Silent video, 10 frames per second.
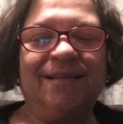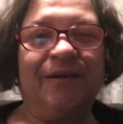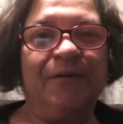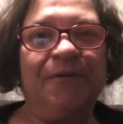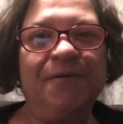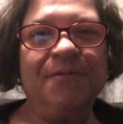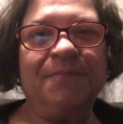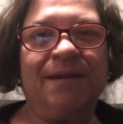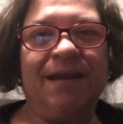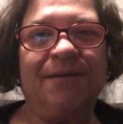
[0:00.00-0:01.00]
Hello,
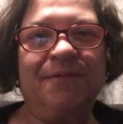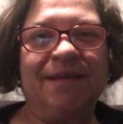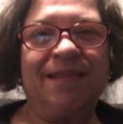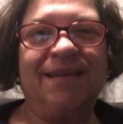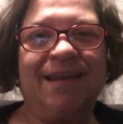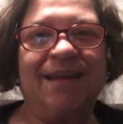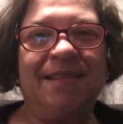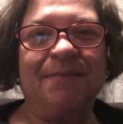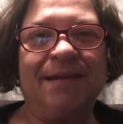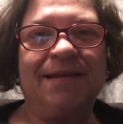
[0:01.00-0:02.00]
Benita with Knitting
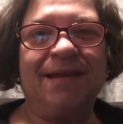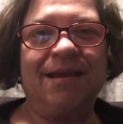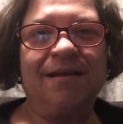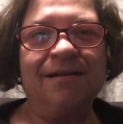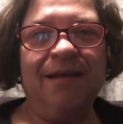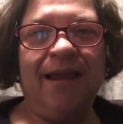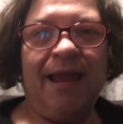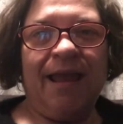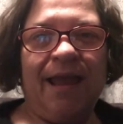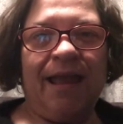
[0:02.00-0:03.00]
in the Mitten here,
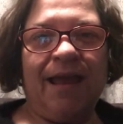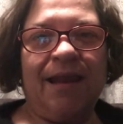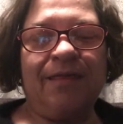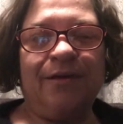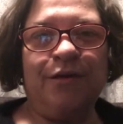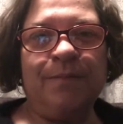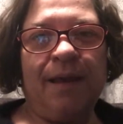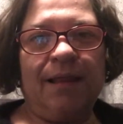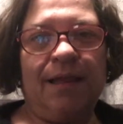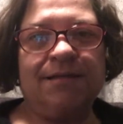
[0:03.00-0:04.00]
and I thought you
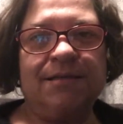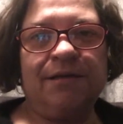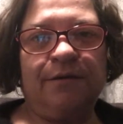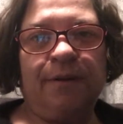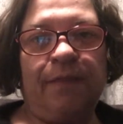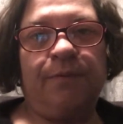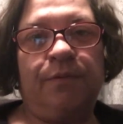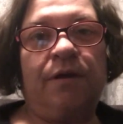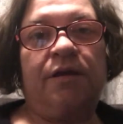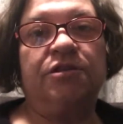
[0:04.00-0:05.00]
might like to hear about the
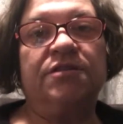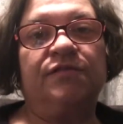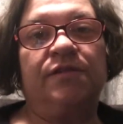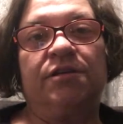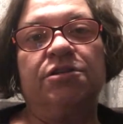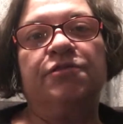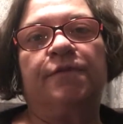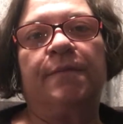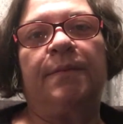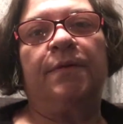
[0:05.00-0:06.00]
book I just finished
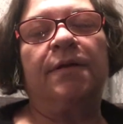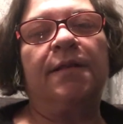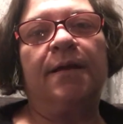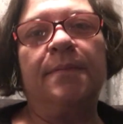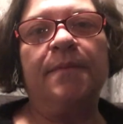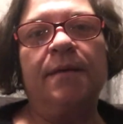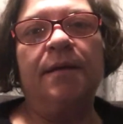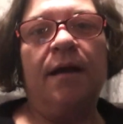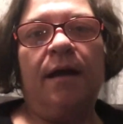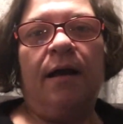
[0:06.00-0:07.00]
for my book club.
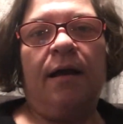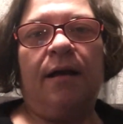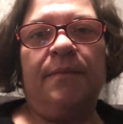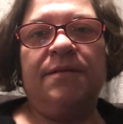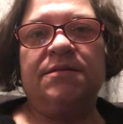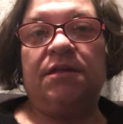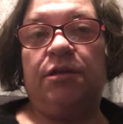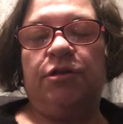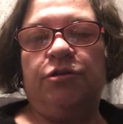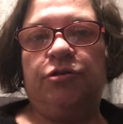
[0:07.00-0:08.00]
Um, it's an
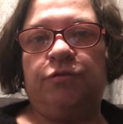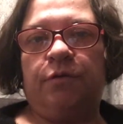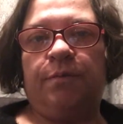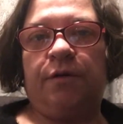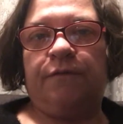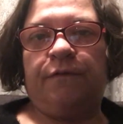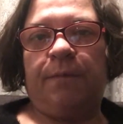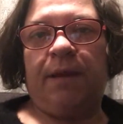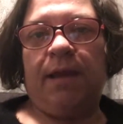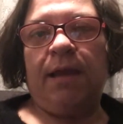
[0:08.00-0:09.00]
unusual book
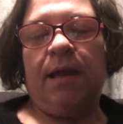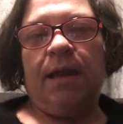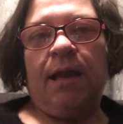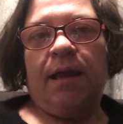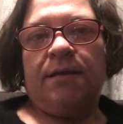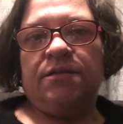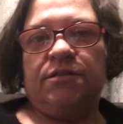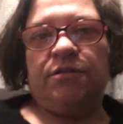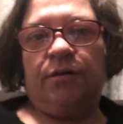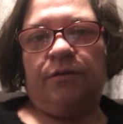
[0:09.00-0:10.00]
for me,
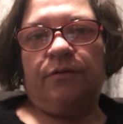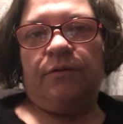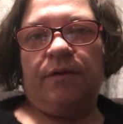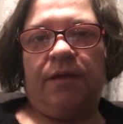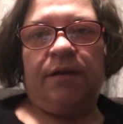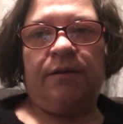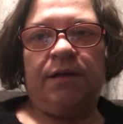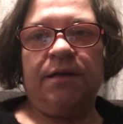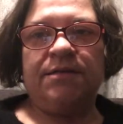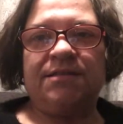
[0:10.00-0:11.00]
so here
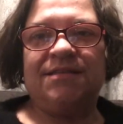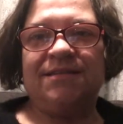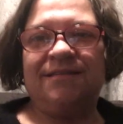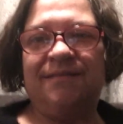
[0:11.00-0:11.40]
it is.